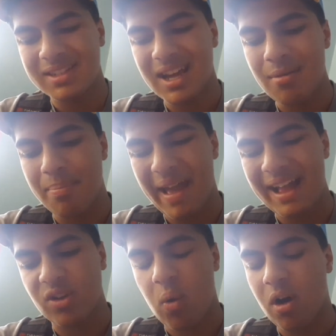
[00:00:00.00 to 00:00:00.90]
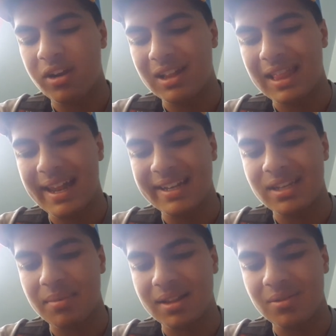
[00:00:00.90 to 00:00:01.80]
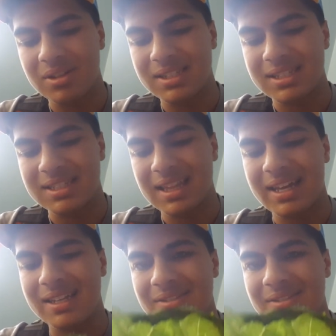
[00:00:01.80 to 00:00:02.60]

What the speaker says: kind of bad quality lettuce. I mean, what is this? What